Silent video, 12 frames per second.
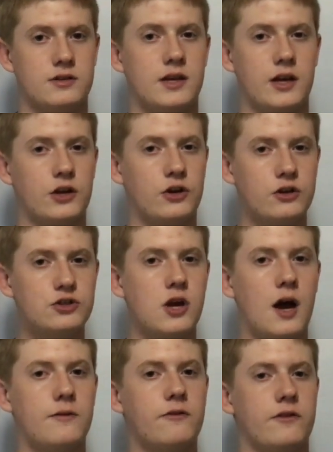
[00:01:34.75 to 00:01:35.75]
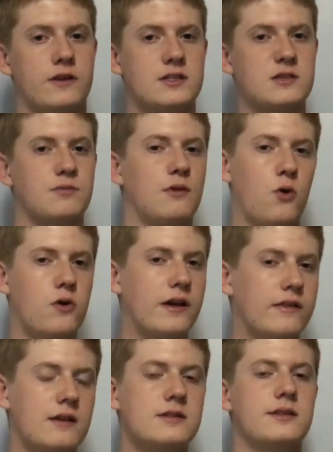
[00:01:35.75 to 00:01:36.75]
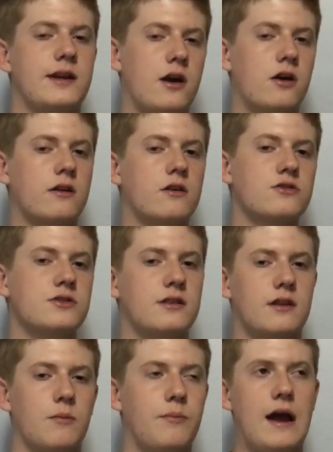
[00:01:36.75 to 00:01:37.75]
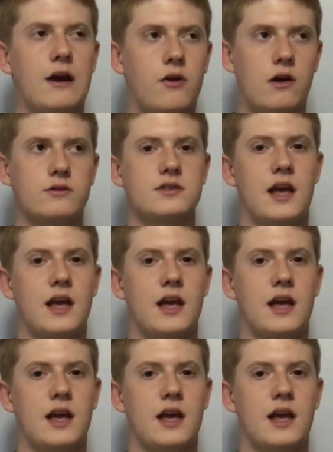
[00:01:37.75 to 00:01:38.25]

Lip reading: did a good job of exploring these characters, their backgrounds,